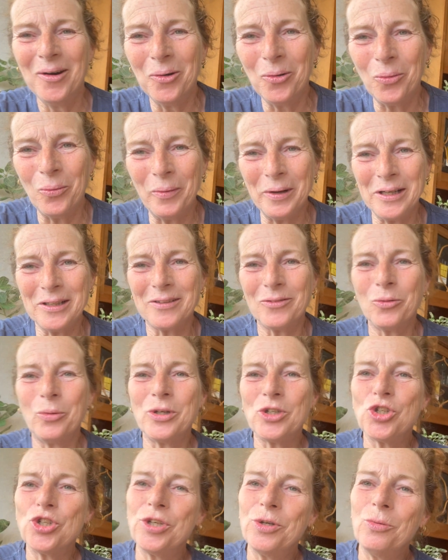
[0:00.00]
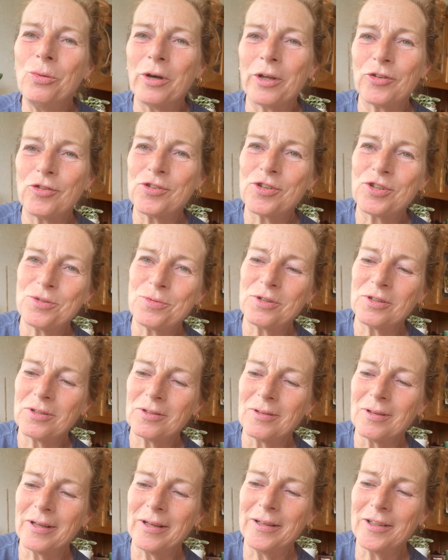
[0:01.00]
When she was
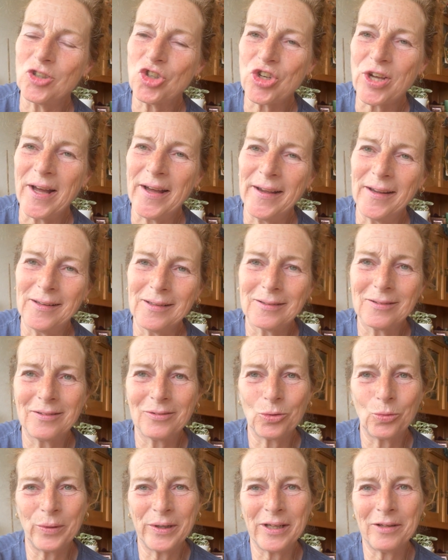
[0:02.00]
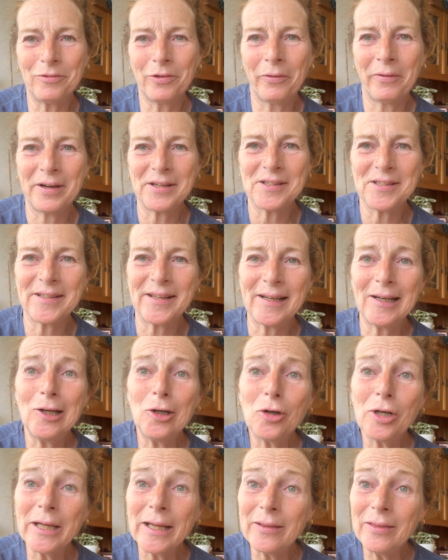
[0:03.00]
a child, whenever I said,
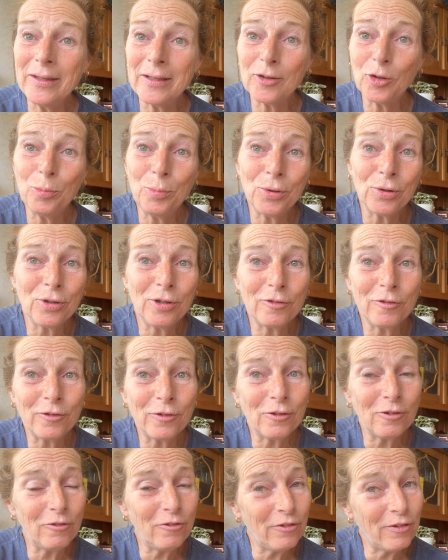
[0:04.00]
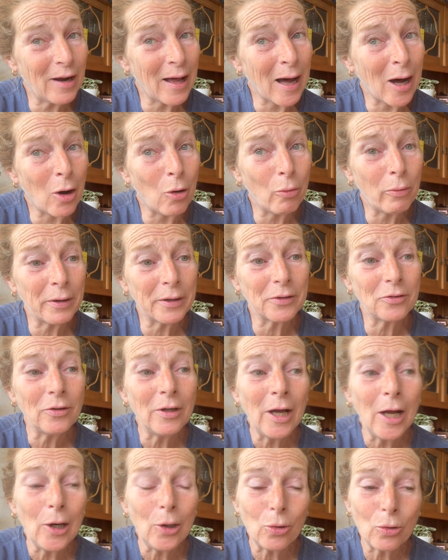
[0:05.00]
look at this beautiful flower,
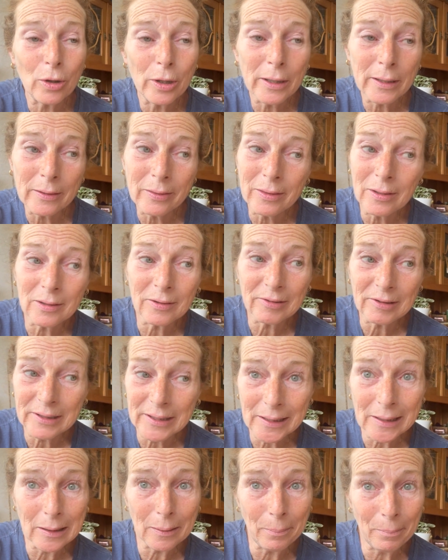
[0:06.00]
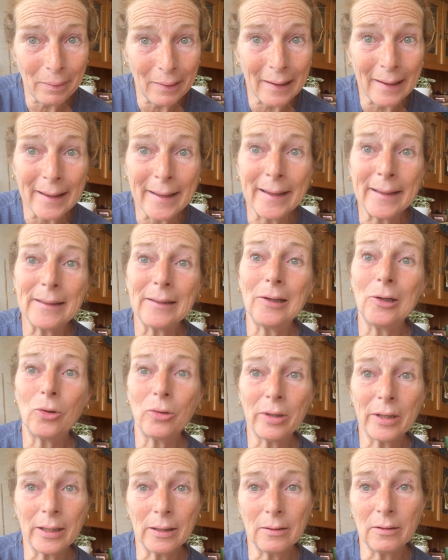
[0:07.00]
look at this little plant,
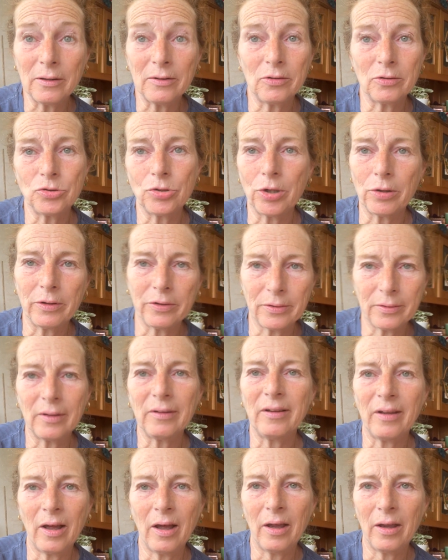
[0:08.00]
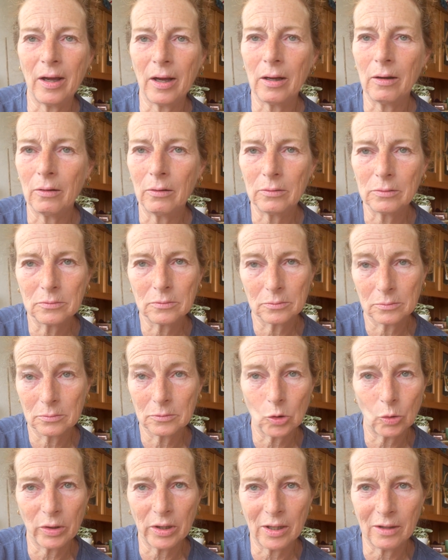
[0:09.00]
look at this, she always said, yeah,
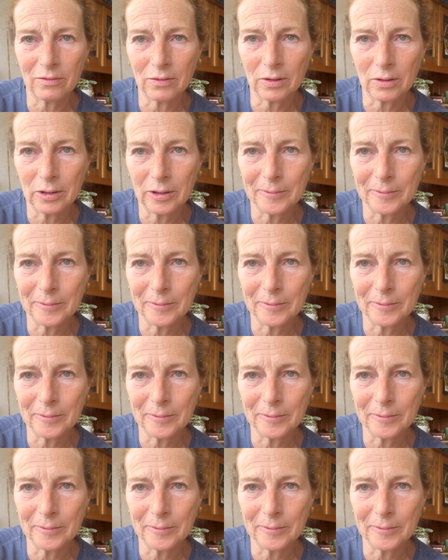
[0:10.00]
whatever.